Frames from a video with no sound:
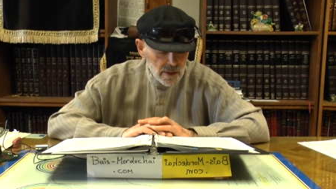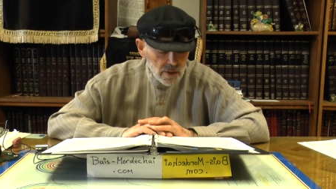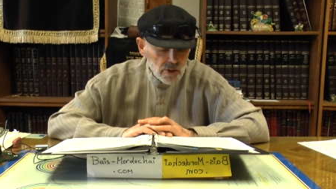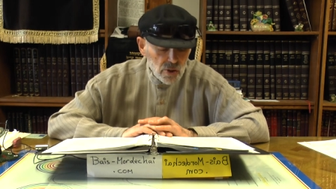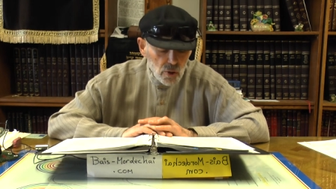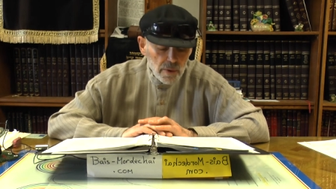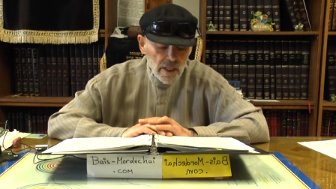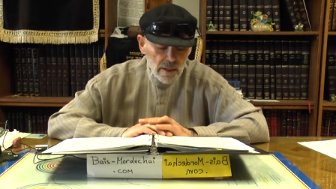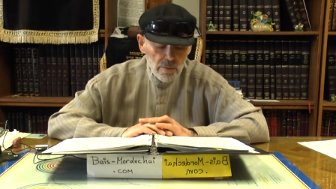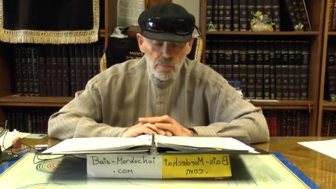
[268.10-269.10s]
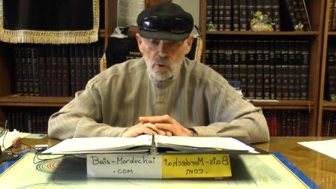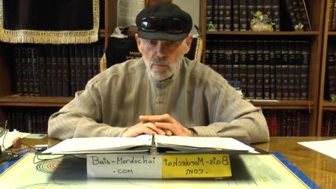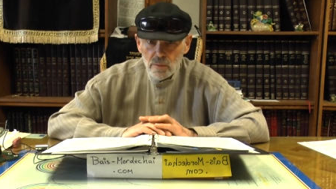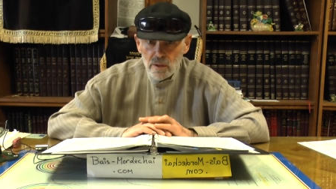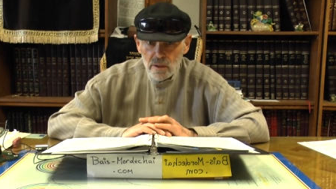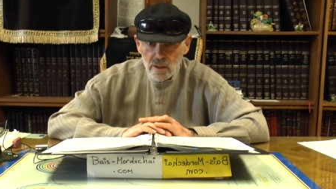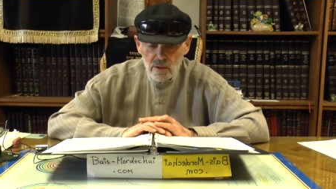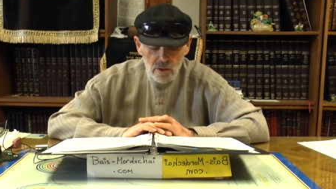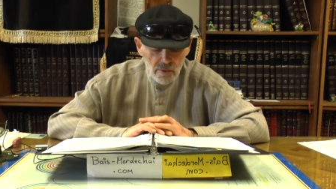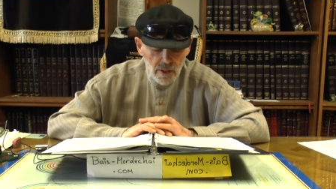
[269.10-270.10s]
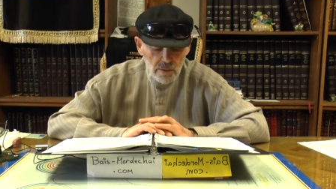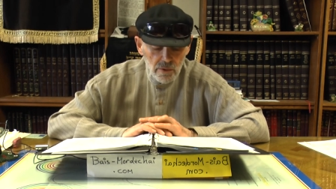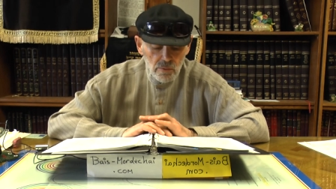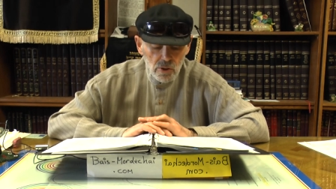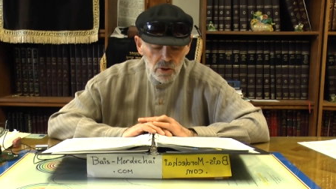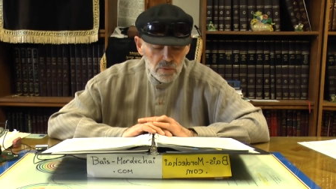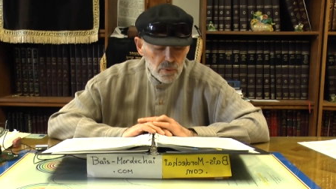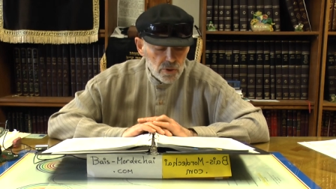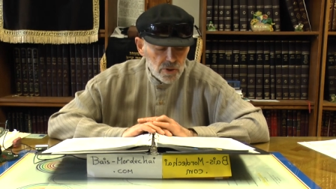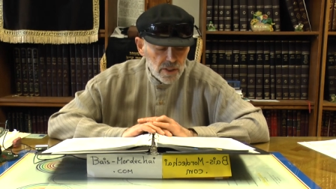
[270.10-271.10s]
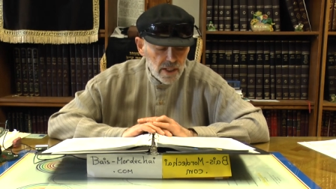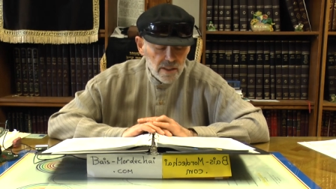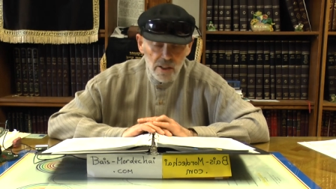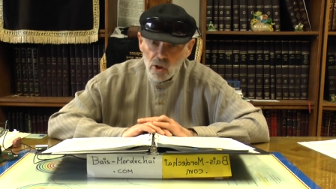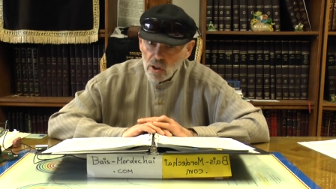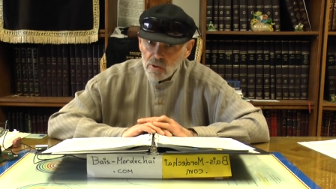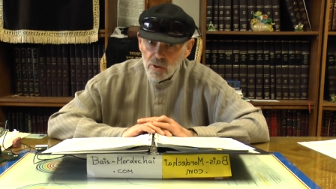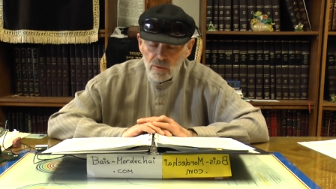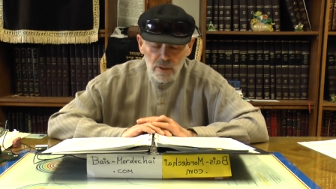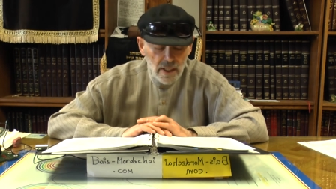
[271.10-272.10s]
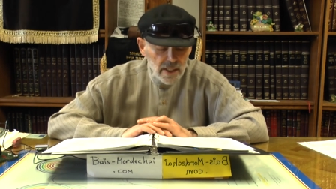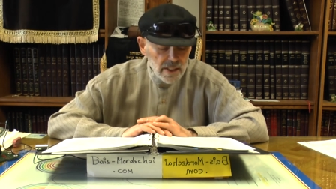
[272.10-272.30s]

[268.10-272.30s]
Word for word: This too became important in the development of Moshe's personality and also